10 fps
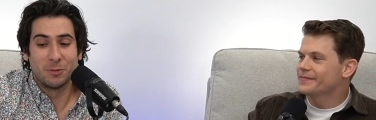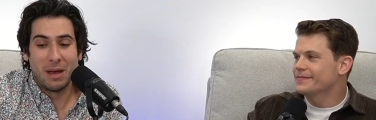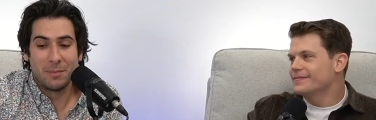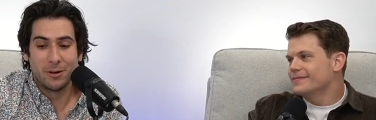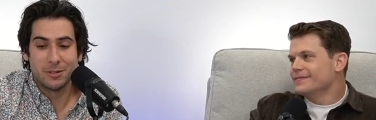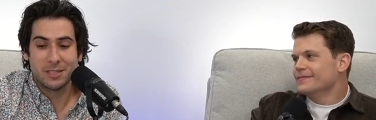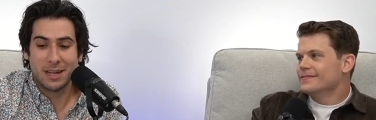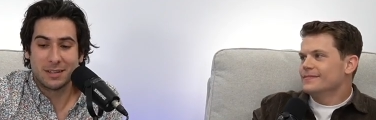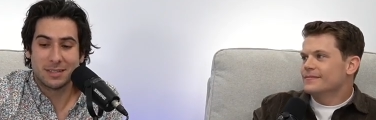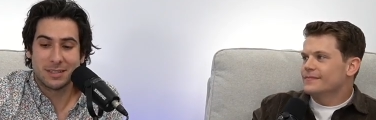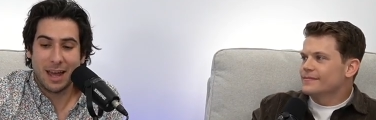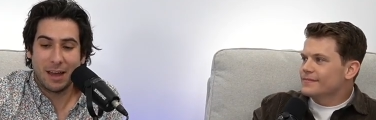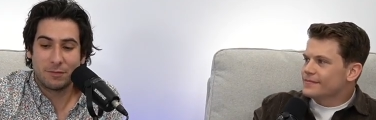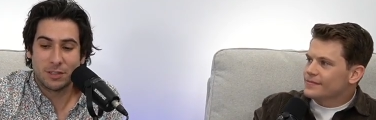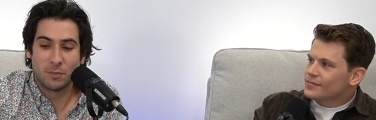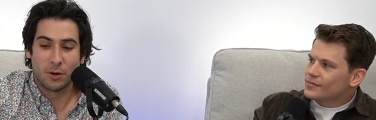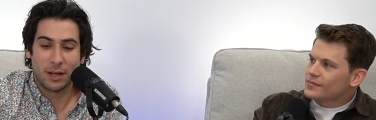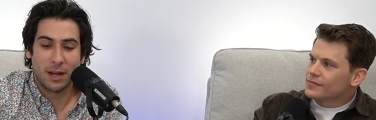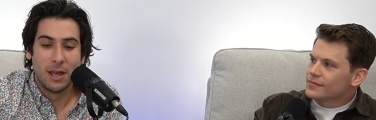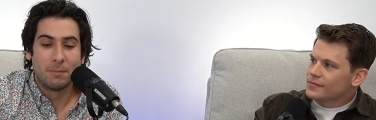Speaker 1: memo sent to staff this
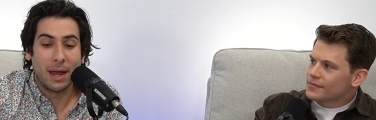morning by